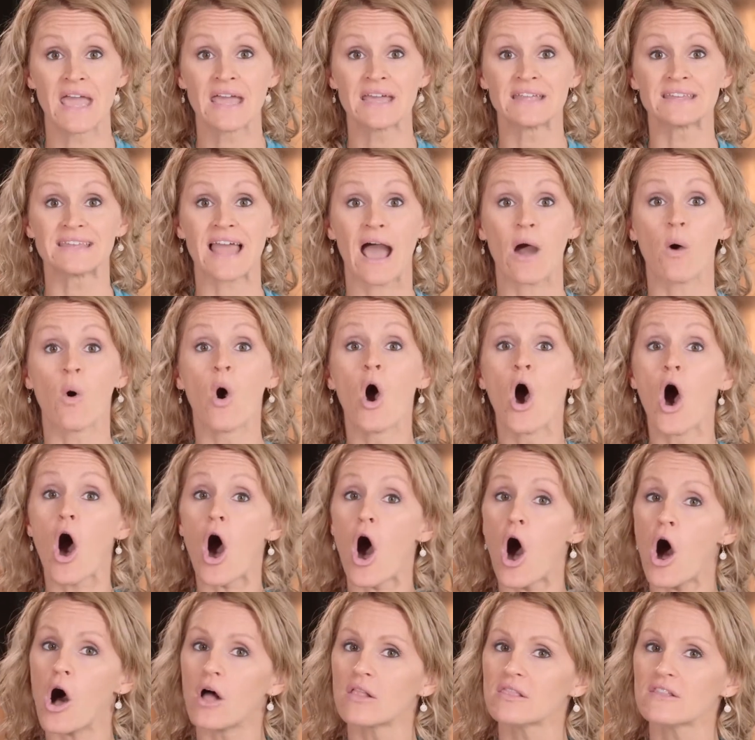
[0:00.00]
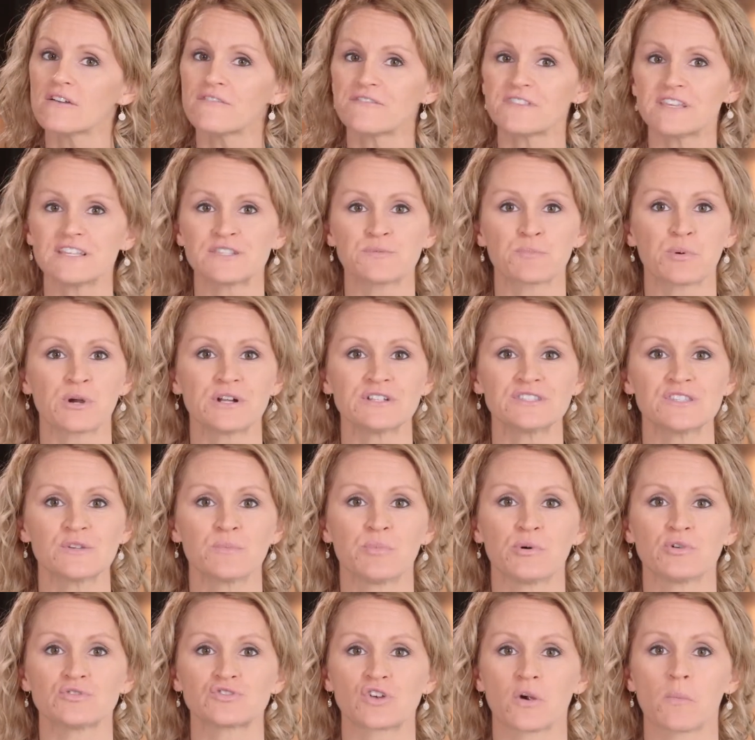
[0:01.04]
Now, all of these
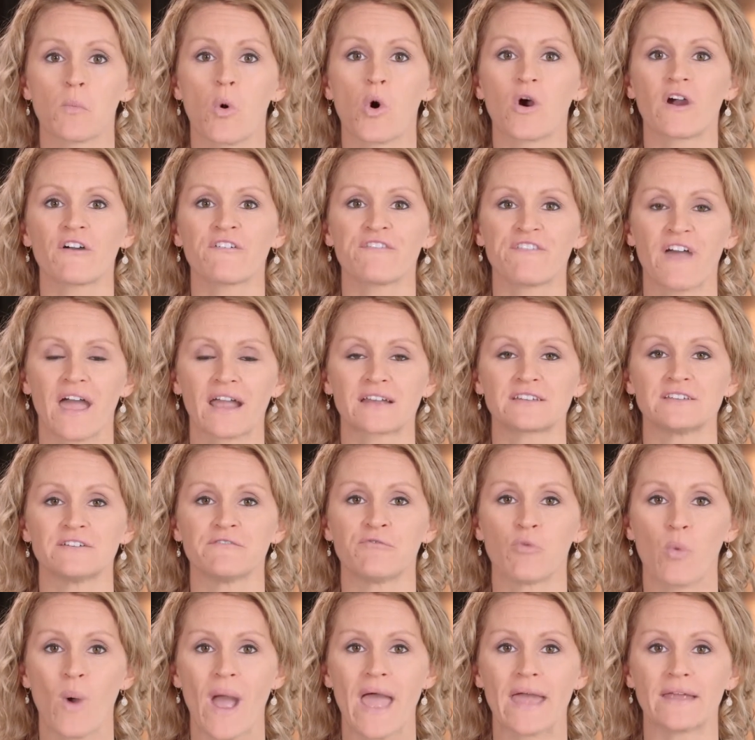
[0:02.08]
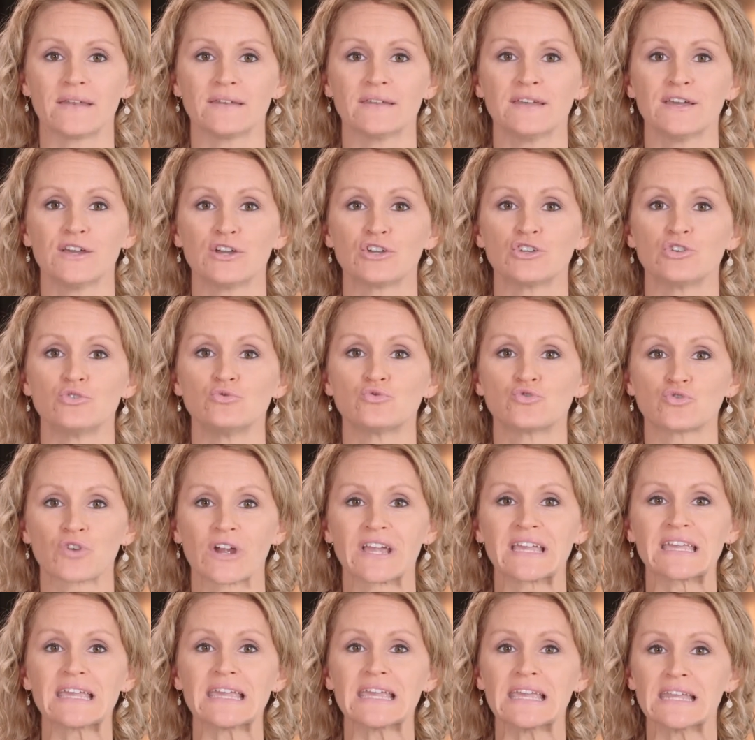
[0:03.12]
principles are more effective when you
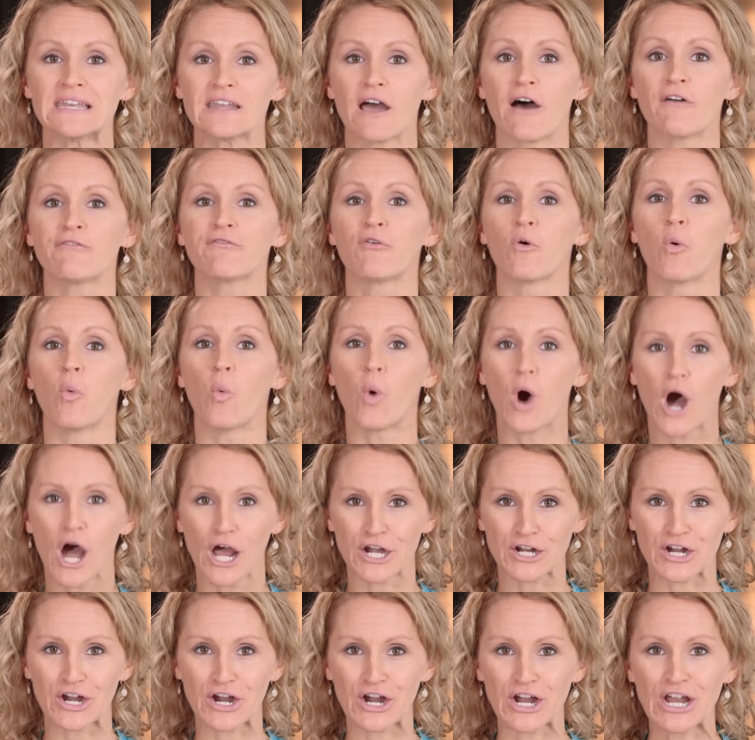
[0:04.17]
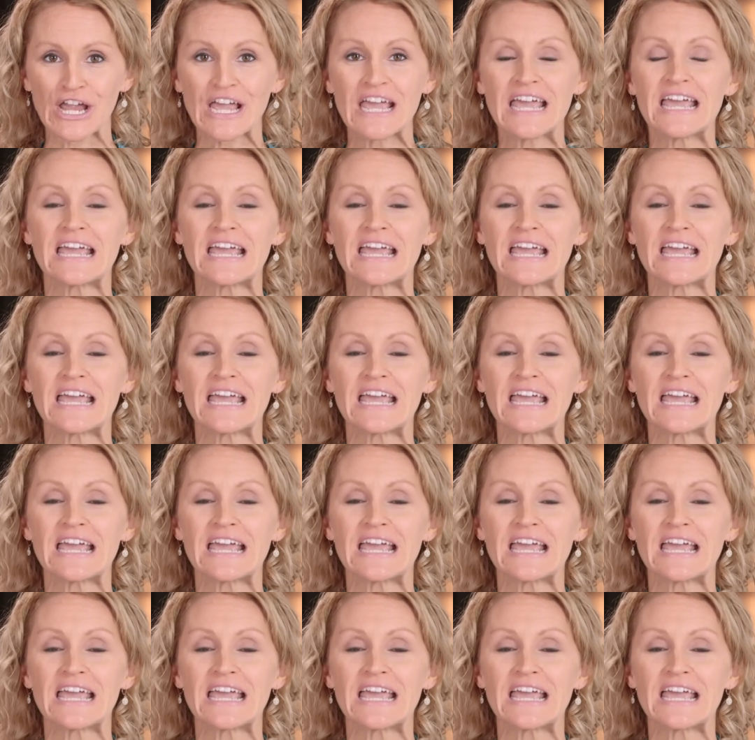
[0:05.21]
drink enough water.